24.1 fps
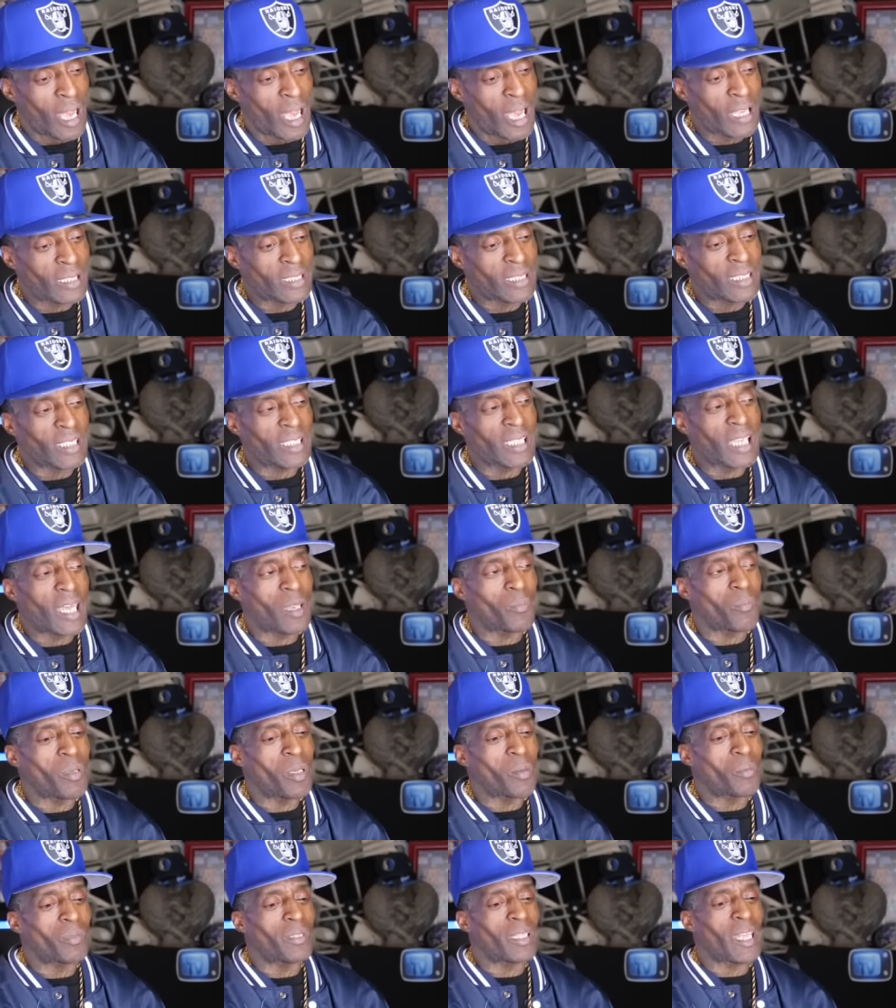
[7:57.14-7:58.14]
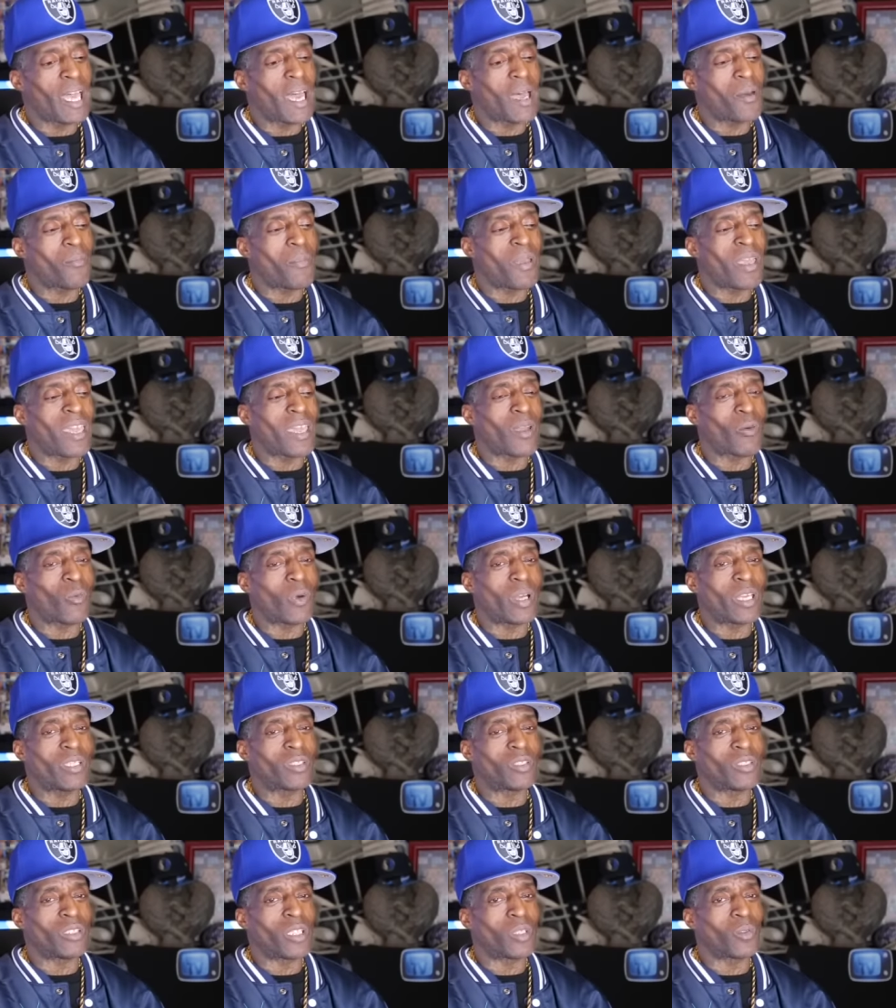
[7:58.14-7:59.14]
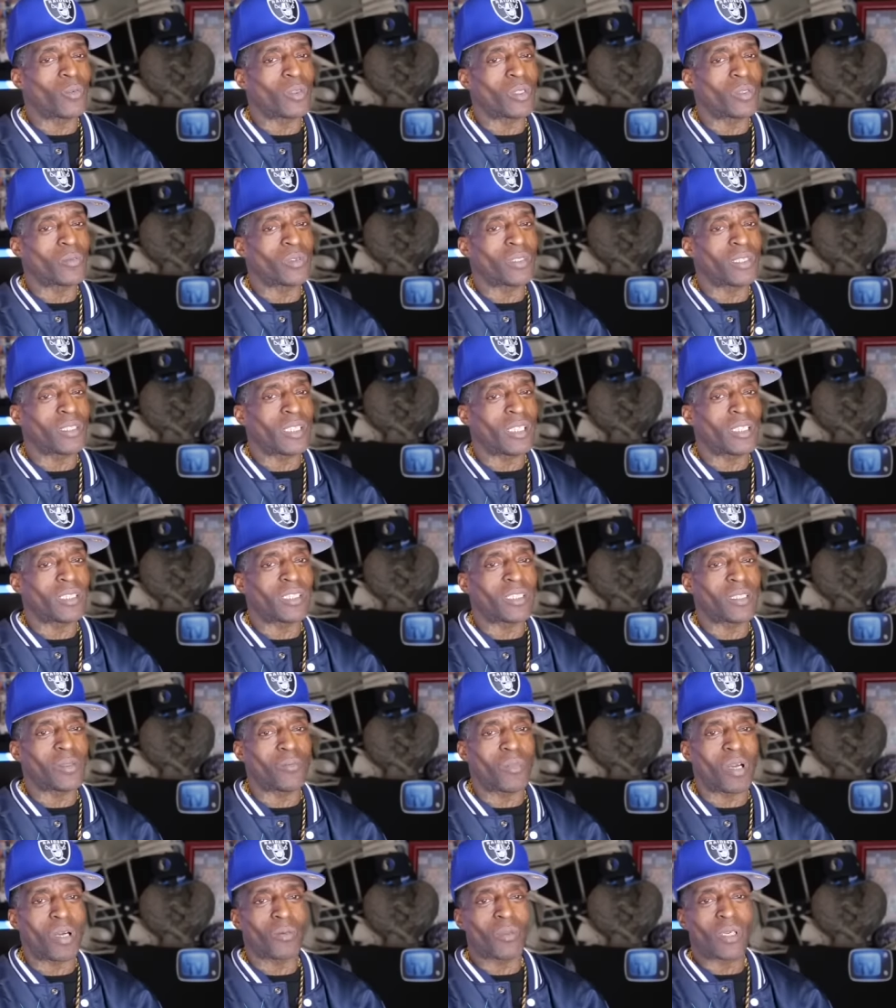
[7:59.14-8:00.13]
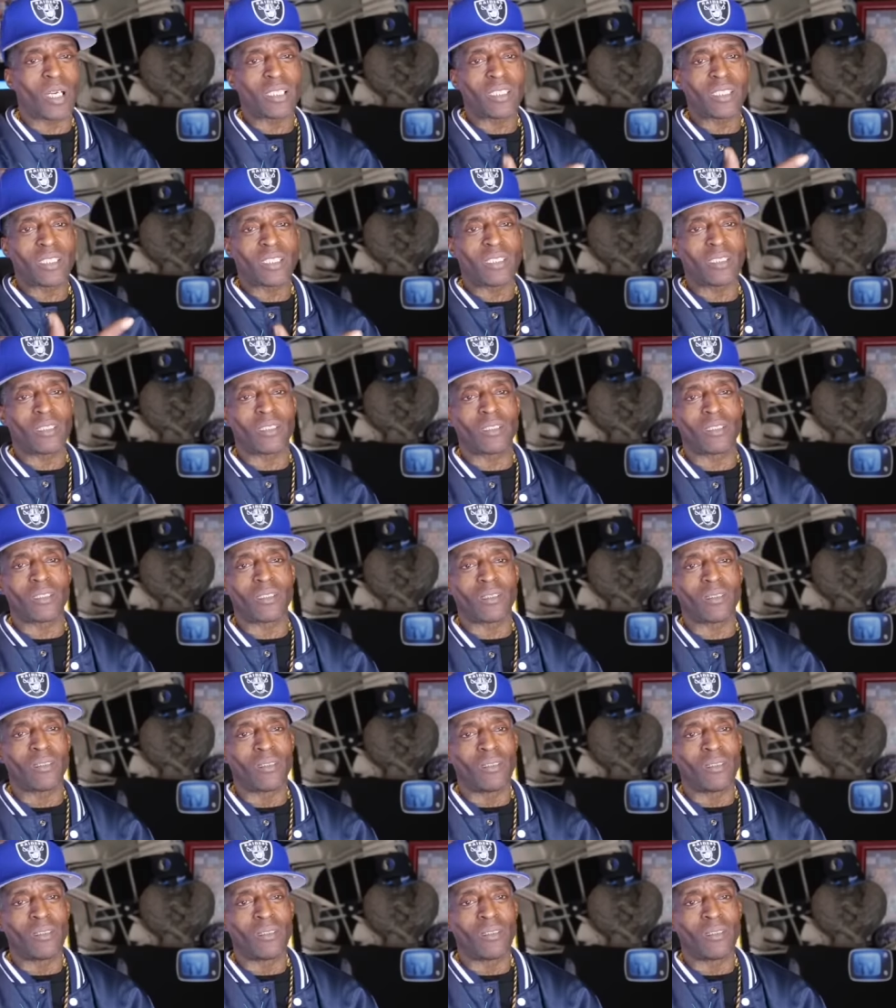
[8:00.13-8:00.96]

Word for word: I see a lot of people die a bad way, you dig what I'm saying? I said, mama, I see, I